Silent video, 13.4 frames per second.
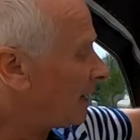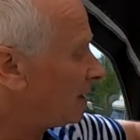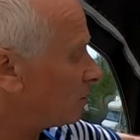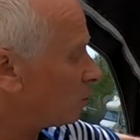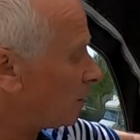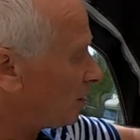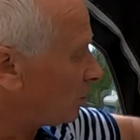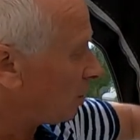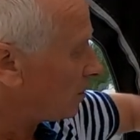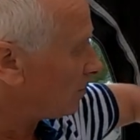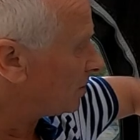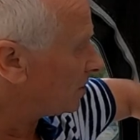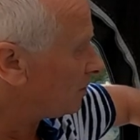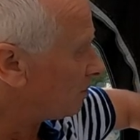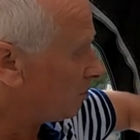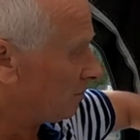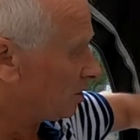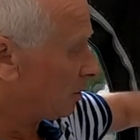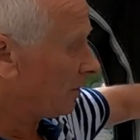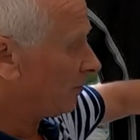And when you open the,
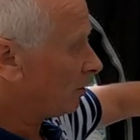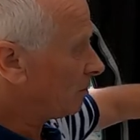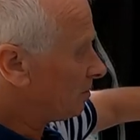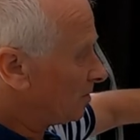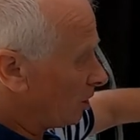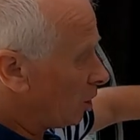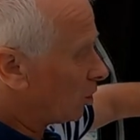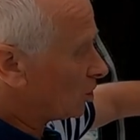so if you, the